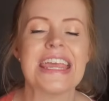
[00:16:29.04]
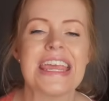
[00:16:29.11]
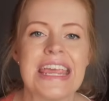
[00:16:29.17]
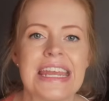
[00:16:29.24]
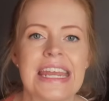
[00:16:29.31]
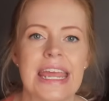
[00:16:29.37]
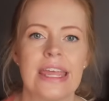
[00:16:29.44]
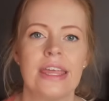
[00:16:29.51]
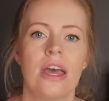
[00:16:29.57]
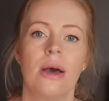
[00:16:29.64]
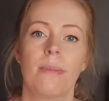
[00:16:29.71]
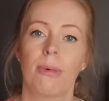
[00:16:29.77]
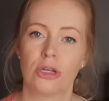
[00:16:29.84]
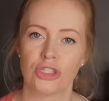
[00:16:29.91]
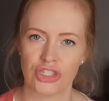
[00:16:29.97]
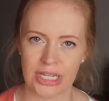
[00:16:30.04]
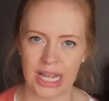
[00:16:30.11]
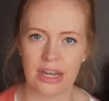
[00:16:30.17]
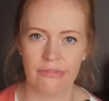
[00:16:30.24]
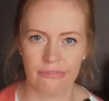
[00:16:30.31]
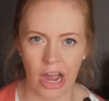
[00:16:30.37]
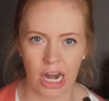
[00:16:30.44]
any
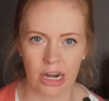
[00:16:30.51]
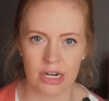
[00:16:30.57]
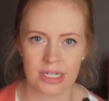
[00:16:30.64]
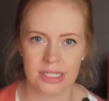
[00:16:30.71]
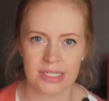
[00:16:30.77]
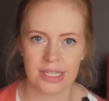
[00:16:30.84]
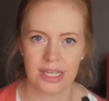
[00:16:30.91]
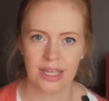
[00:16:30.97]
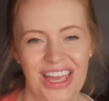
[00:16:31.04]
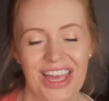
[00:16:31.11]
postulated virus.